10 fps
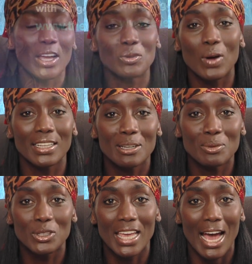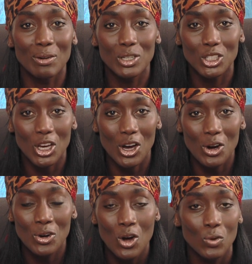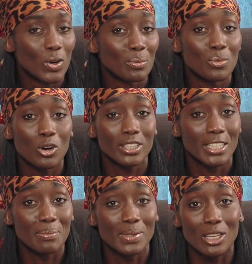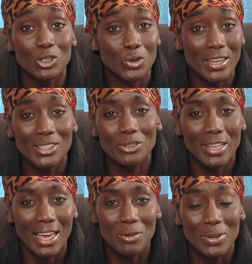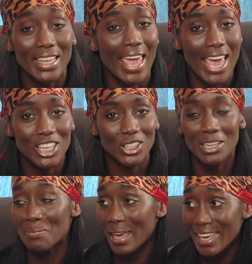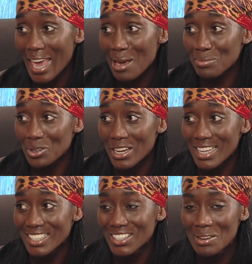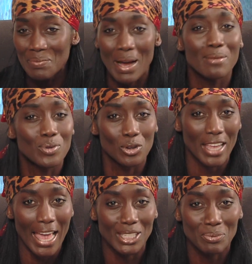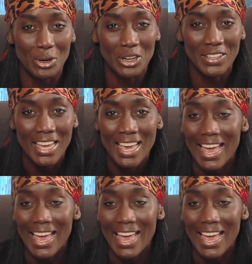and welcome to the Awashow with more tips and tricks today with Angela Mcambridge, my beauty expert,